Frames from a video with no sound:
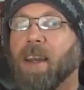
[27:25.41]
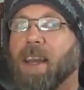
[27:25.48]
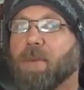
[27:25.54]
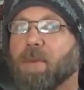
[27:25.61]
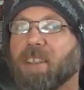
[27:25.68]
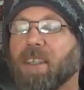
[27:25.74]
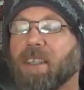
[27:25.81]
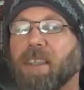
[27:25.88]
It
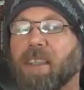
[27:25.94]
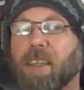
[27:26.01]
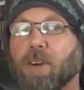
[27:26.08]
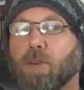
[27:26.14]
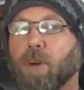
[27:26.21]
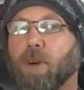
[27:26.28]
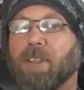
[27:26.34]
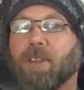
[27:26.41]
was that the
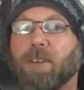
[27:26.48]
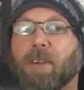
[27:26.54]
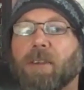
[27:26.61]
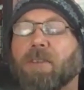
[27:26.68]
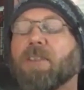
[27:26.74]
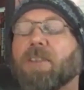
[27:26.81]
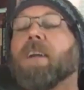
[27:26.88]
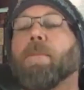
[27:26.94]
aggressor
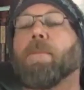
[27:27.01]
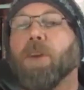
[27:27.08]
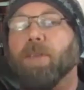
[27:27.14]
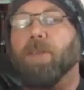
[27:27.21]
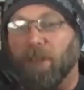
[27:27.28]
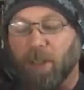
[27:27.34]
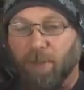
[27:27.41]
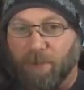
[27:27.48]
stumbled
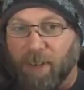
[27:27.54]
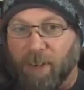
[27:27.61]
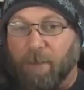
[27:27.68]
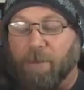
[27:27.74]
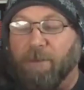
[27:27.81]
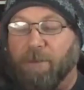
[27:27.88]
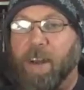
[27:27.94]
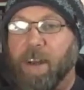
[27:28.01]
over his feet
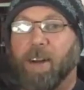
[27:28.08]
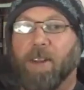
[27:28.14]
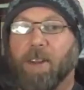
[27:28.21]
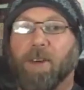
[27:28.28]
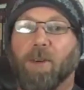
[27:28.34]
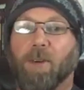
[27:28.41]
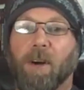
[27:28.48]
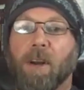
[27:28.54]
and fell,
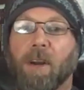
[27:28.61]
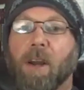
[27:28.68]
or